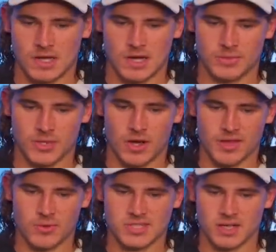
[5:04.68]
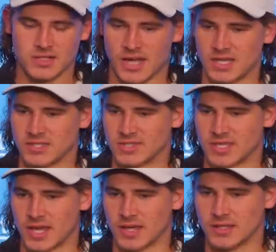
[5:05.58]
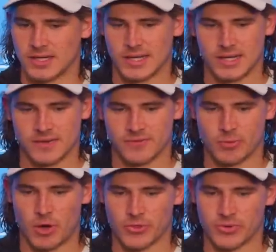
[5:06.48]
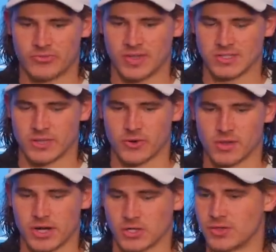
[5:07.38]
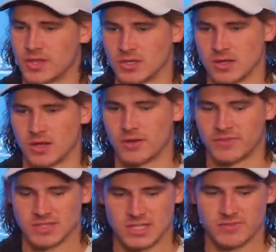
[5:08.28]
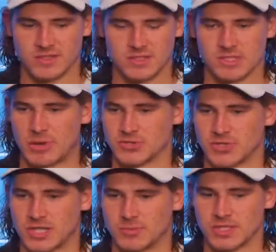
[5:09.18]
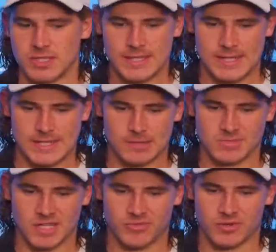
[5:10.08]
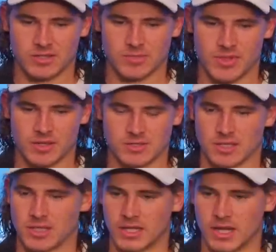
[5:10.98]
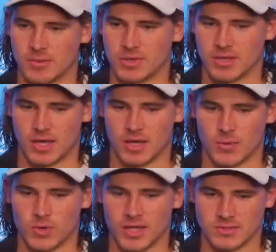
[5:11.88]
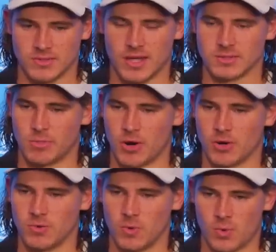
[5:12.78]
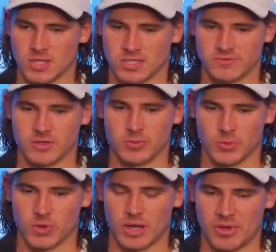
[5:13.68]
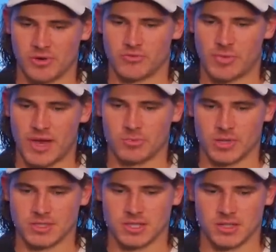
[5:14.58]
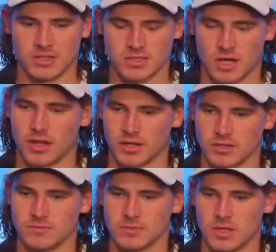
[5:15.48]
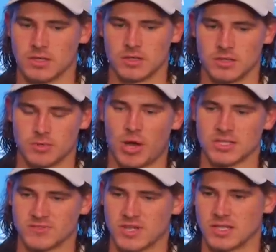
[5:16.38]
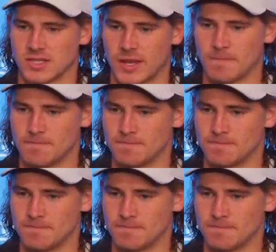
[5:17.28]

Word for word: I thought we saw signs of it today. From all three phases, there were a lot of good things on offense, defense, and special teams. Definitely some things to clean up, and we'll get to that tomorrow. We'll watch the film, and we'll get better from that, but saw a lot of good positive signs today.